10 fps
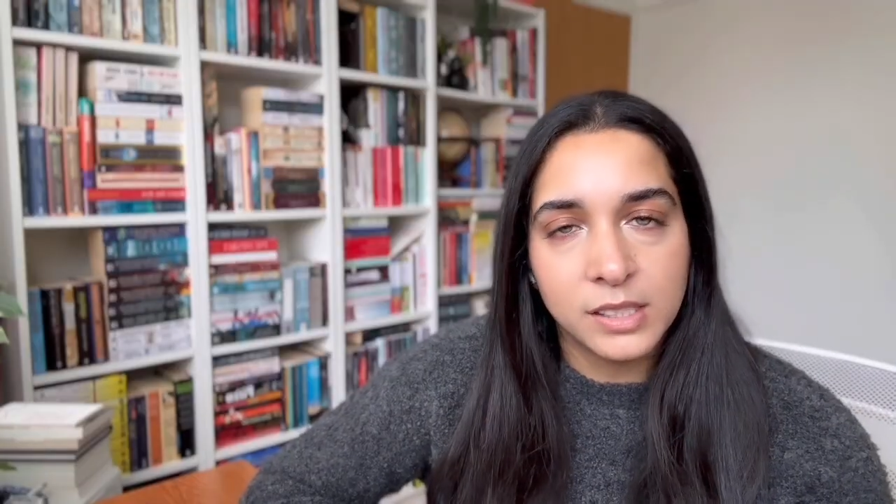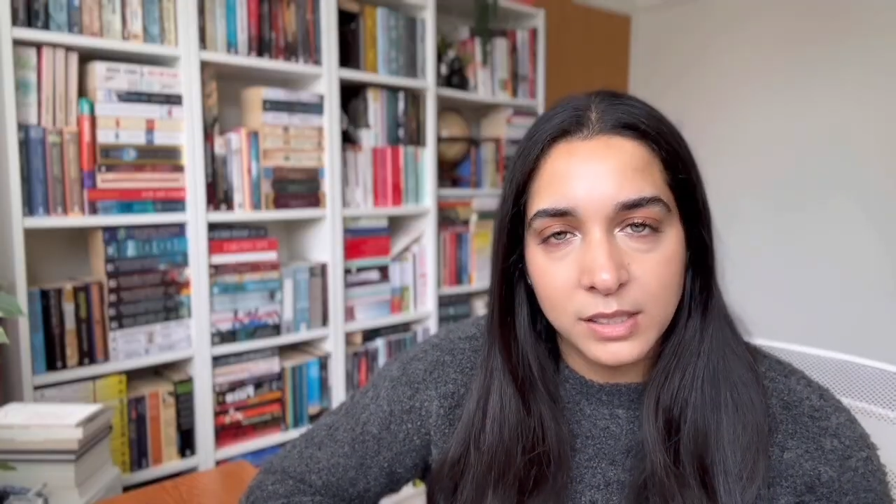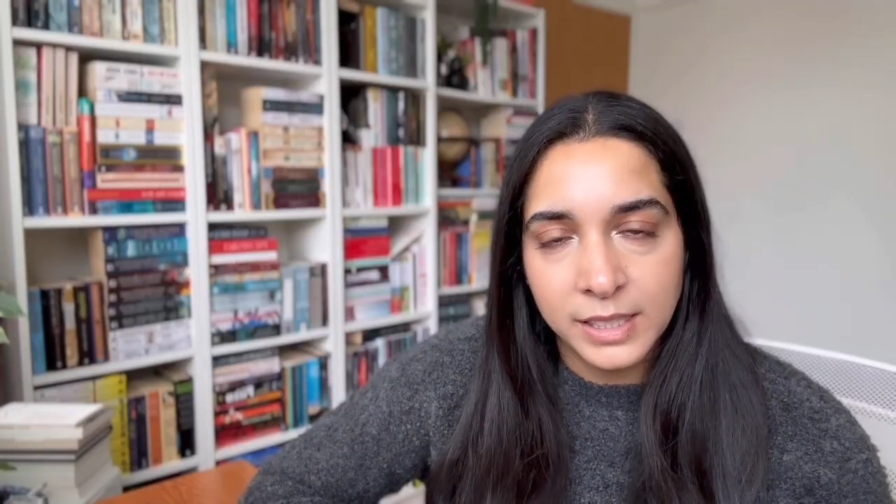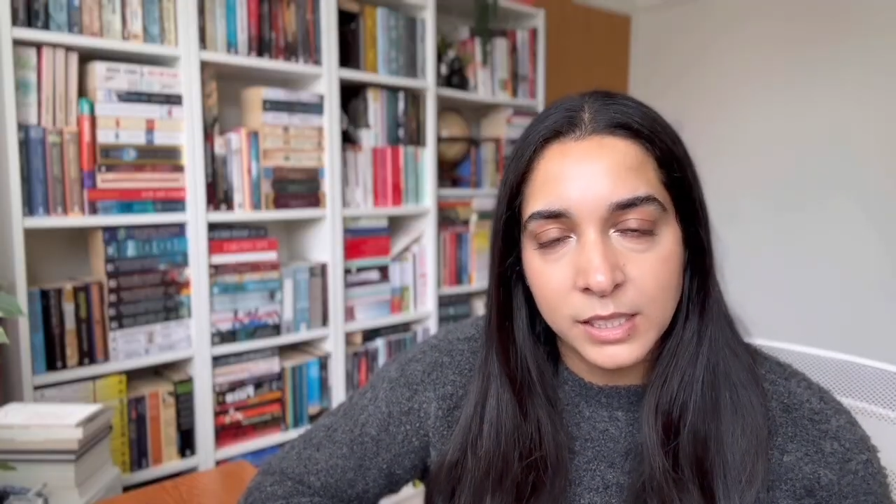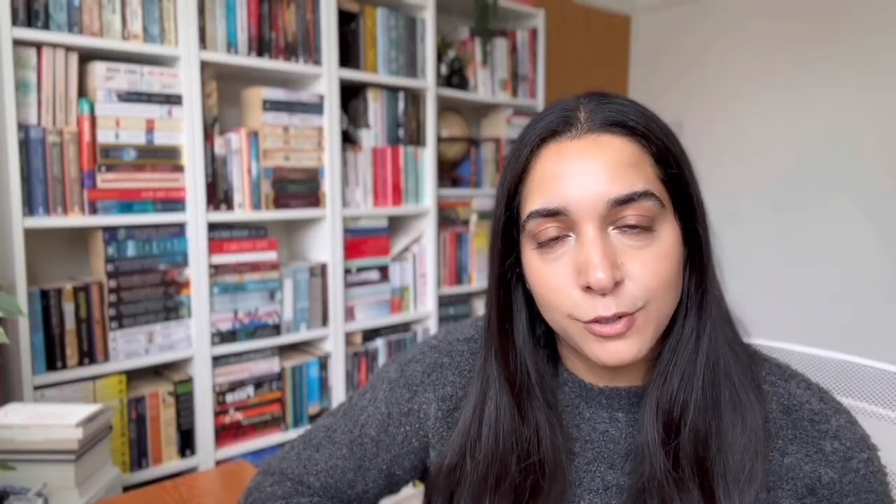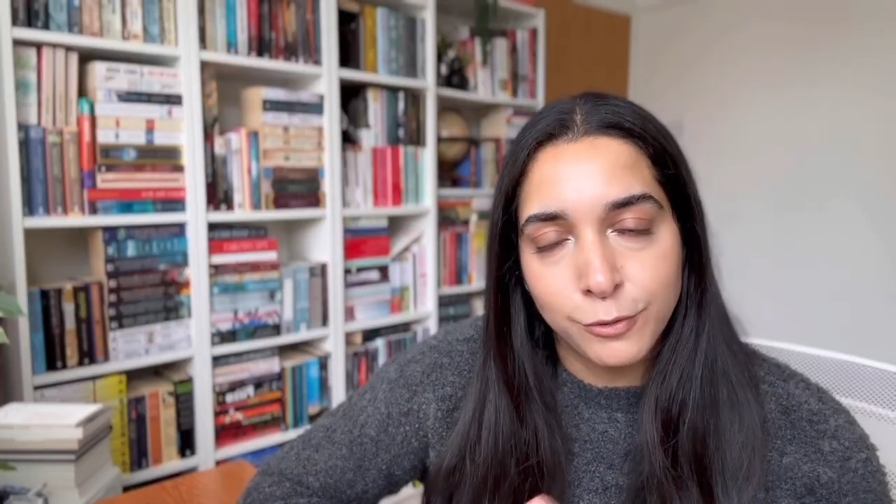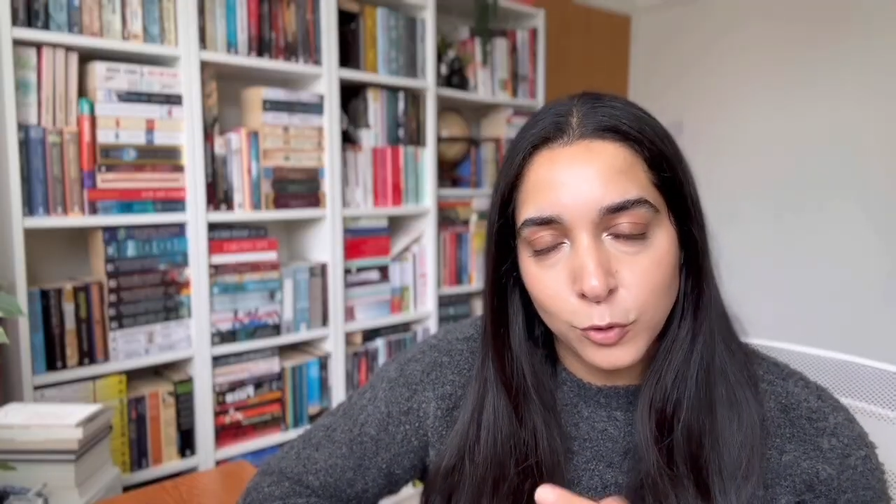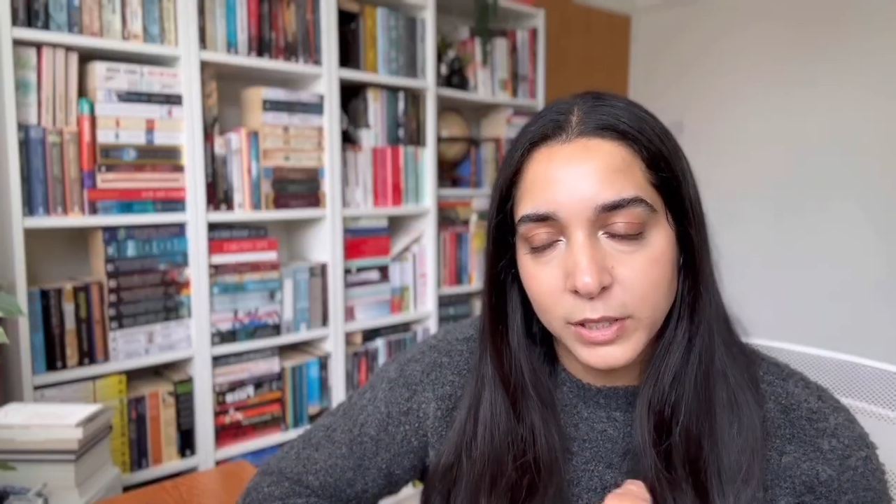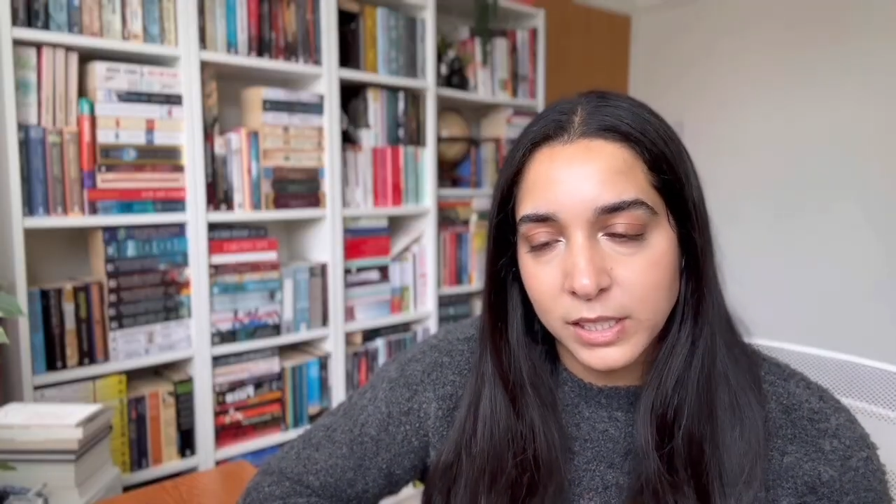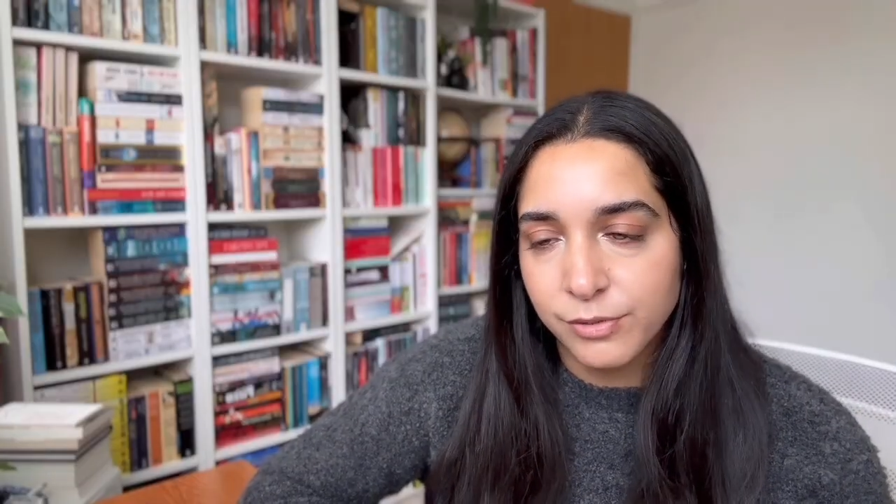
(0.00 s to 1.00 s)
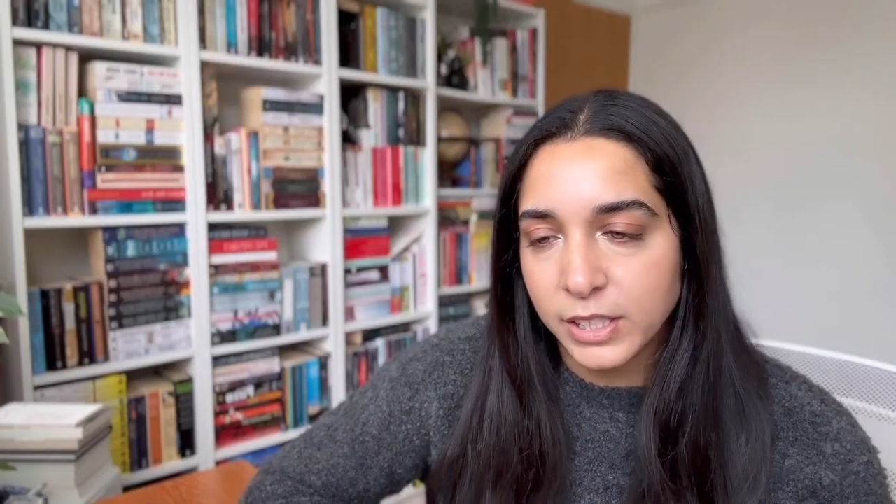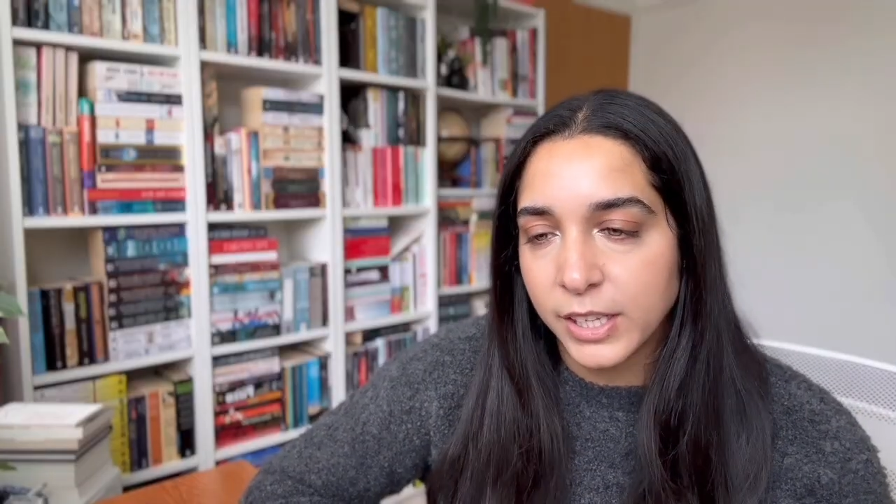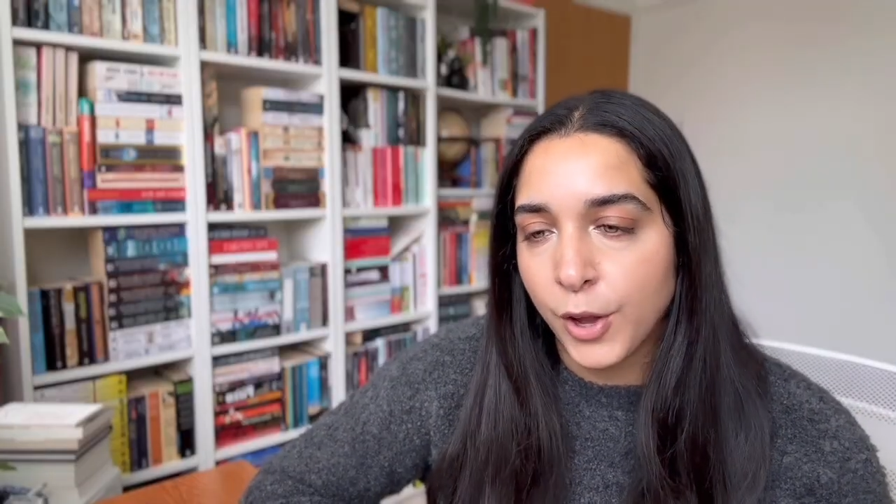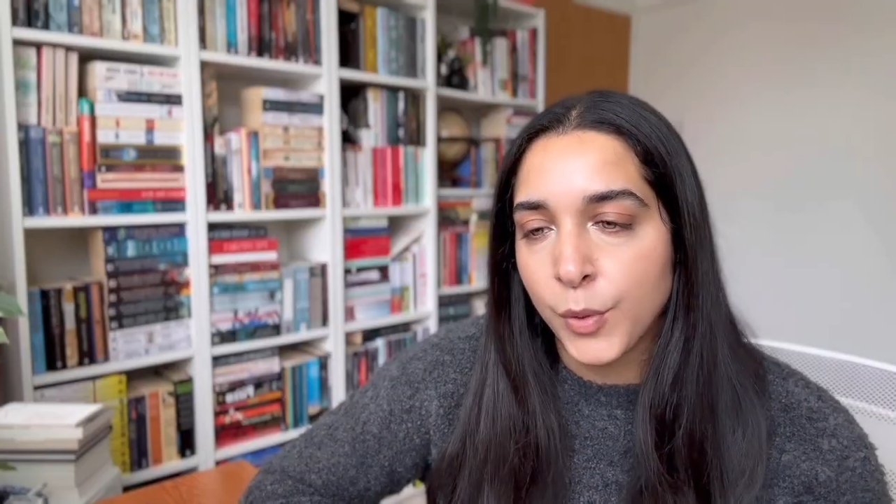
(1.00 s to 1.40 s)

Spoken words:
list for this video,